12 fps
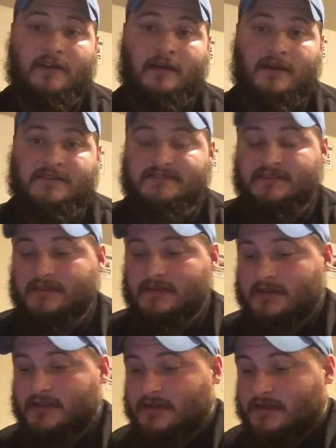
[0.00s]
yards.
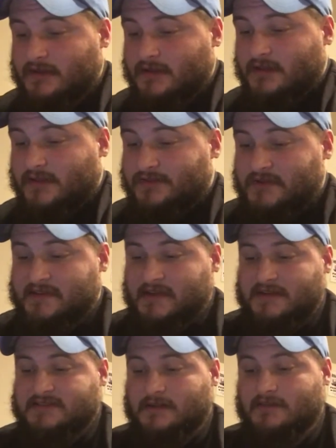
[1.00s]
3
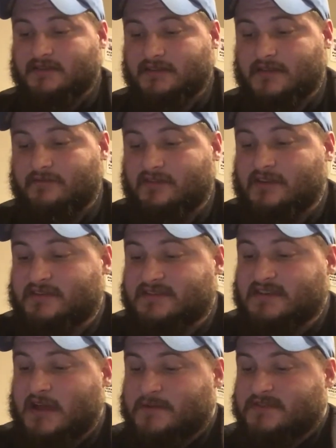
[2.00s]
touchdowns and 11
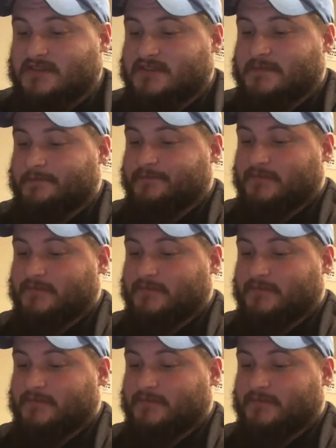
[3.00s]
interceptions.